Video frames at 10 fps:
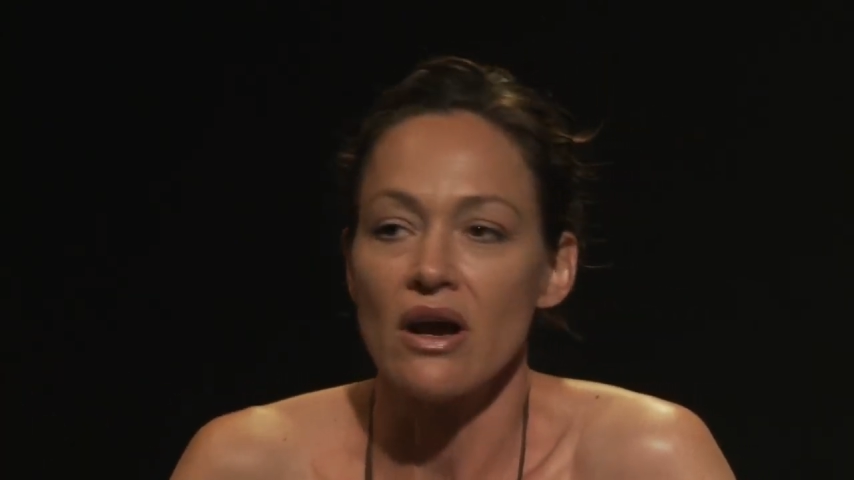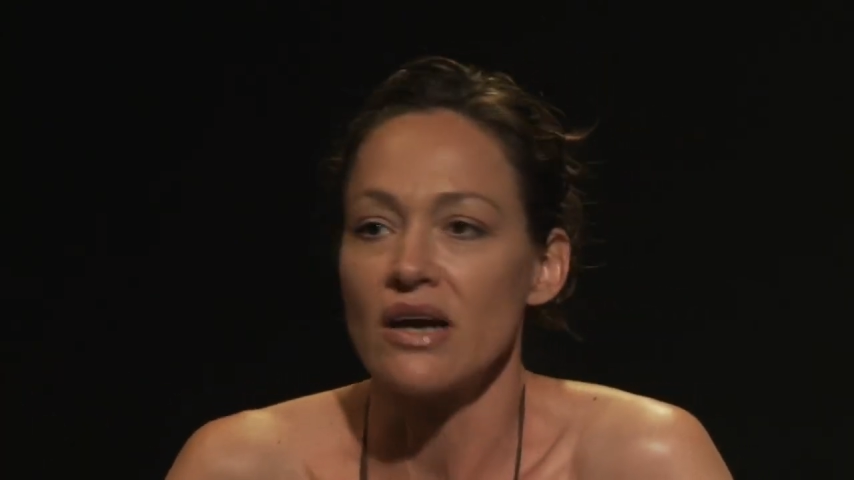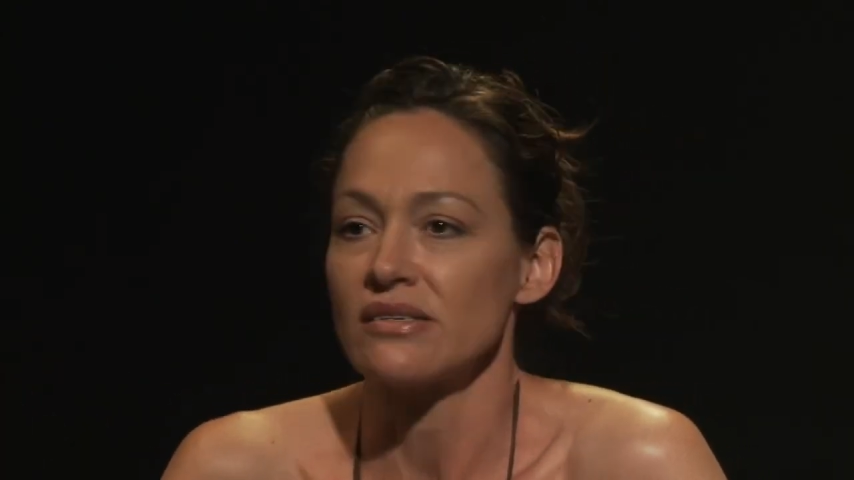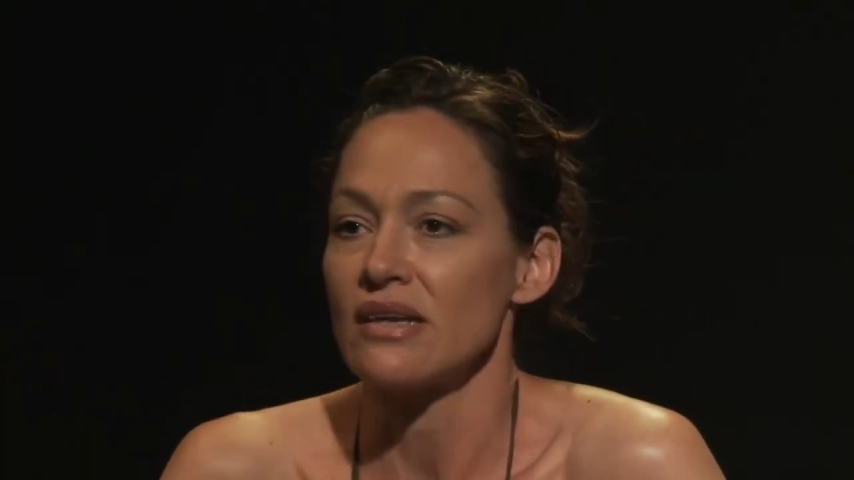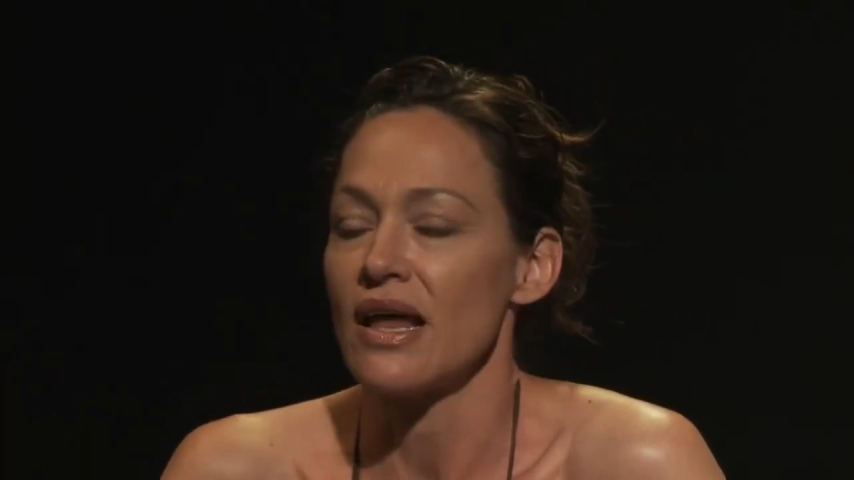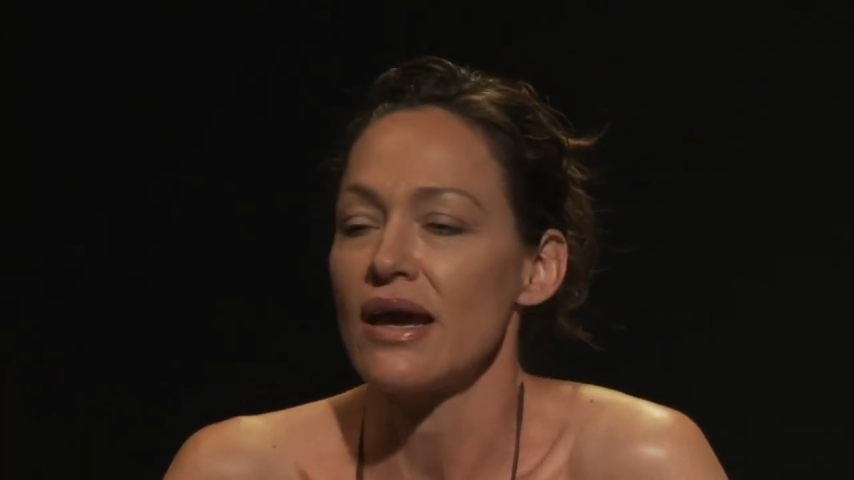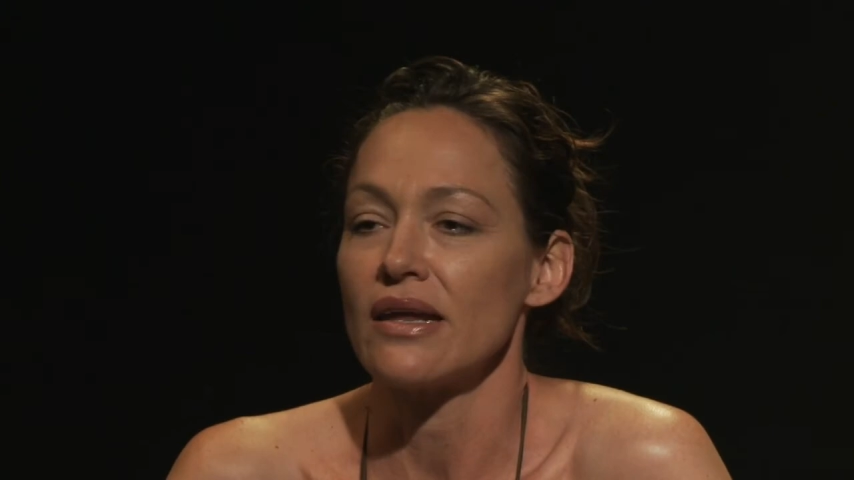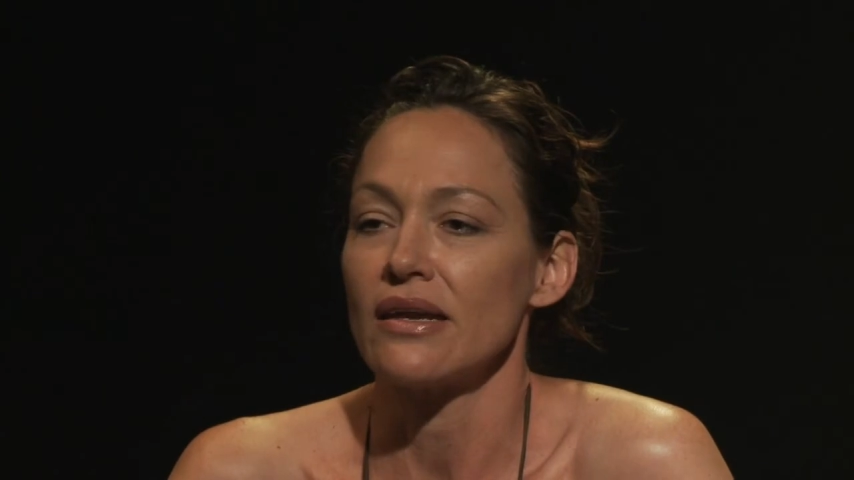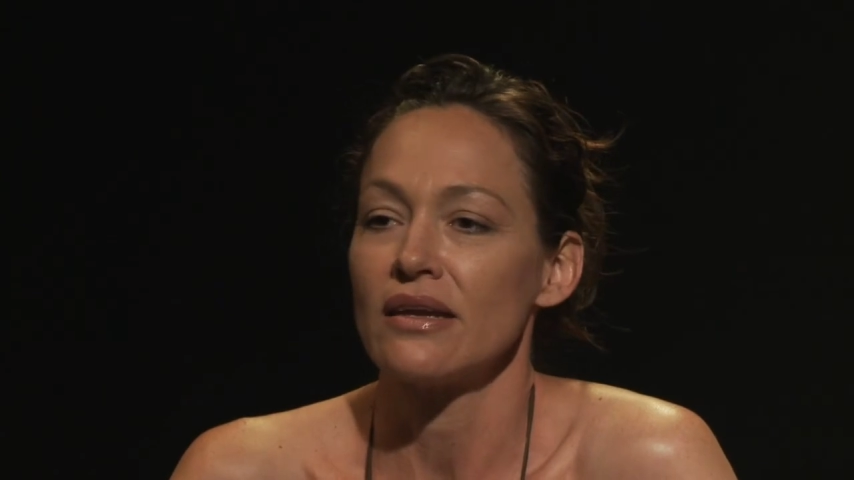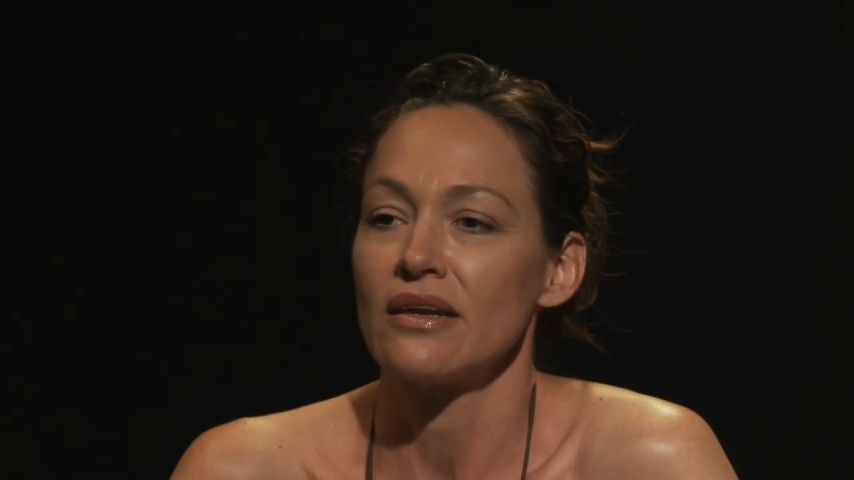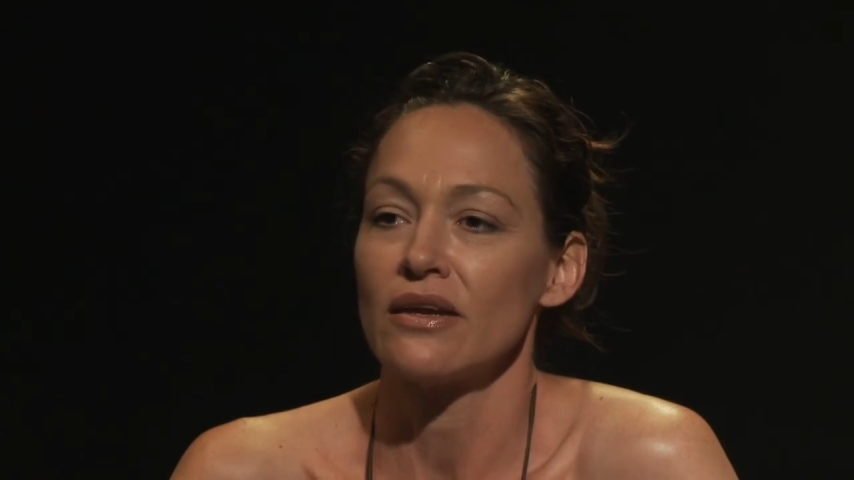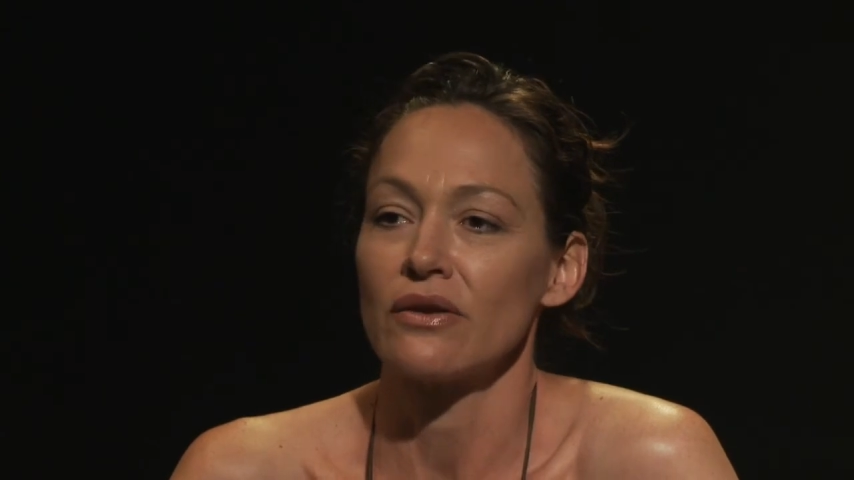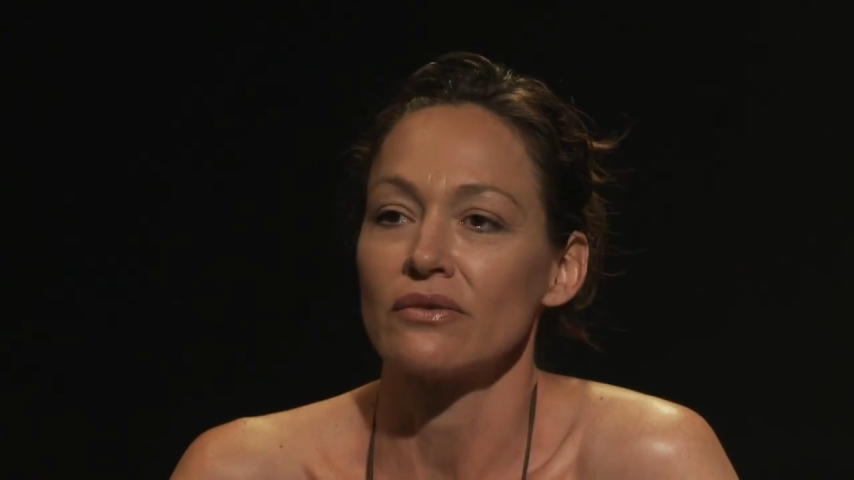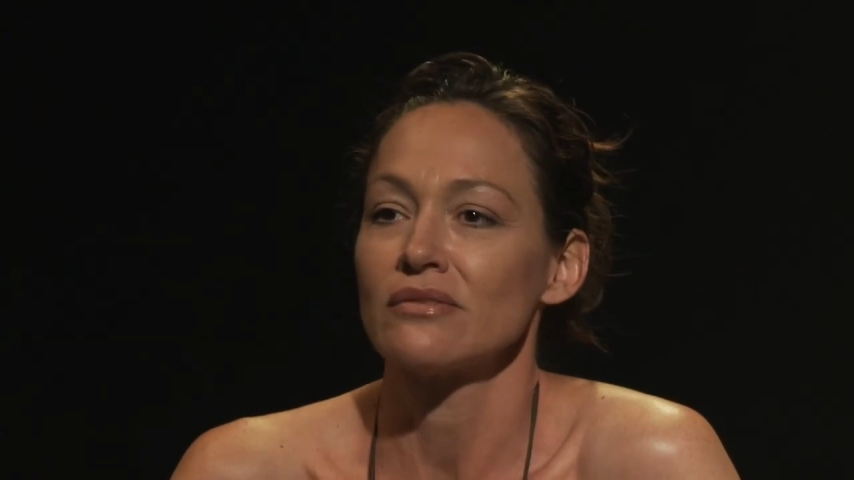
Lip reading: isolated, you know,